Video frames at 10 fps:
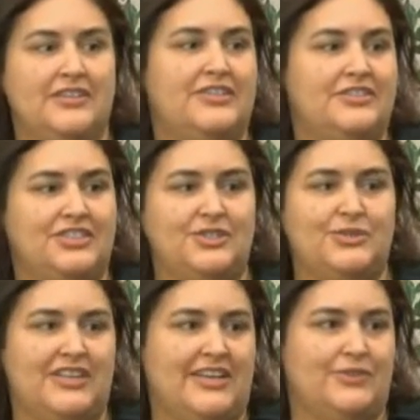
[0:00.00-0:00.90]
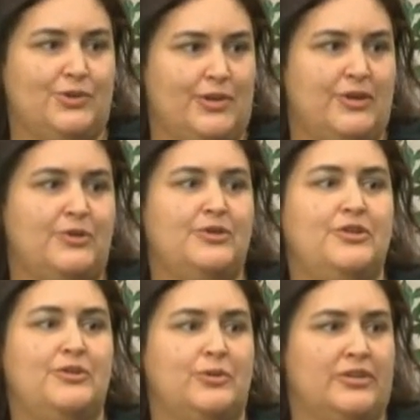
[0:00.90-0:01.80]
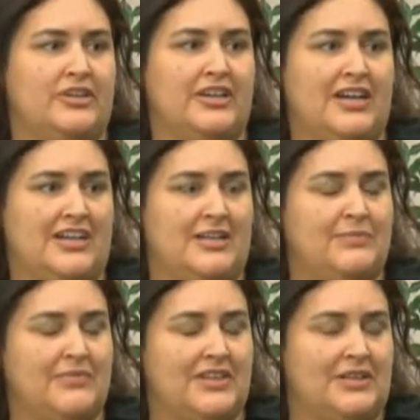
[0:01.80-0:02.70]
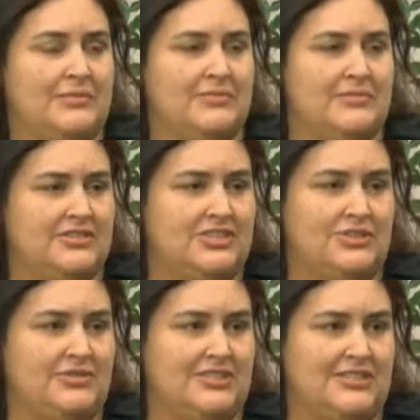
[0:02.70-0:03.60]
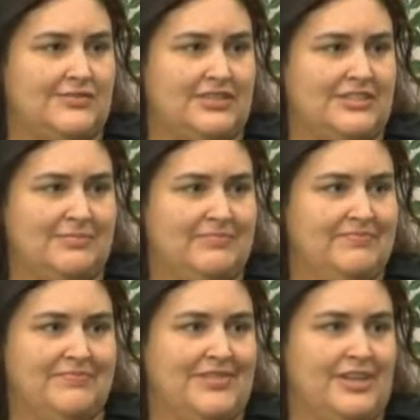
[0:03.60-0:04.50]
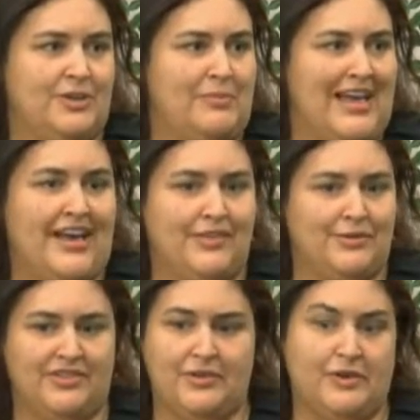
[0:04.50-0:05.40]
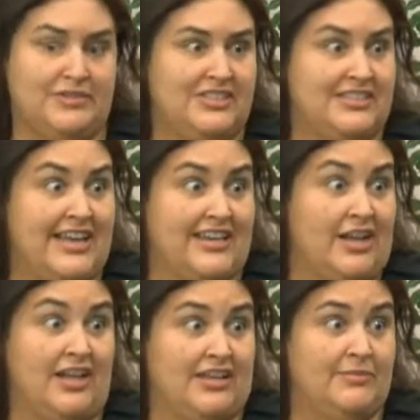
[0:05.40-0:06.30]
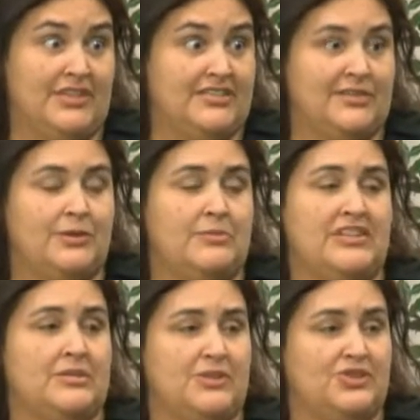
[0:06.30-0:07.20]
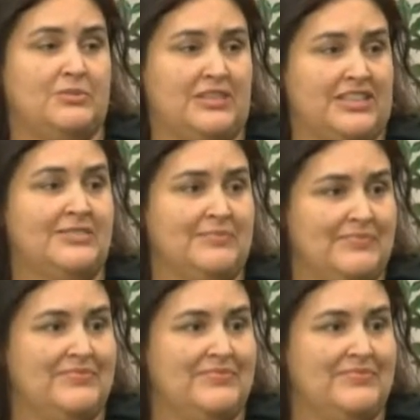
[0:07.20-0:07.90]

their children have grown, or choose a different, path, or just add it on because they want to make some extra money.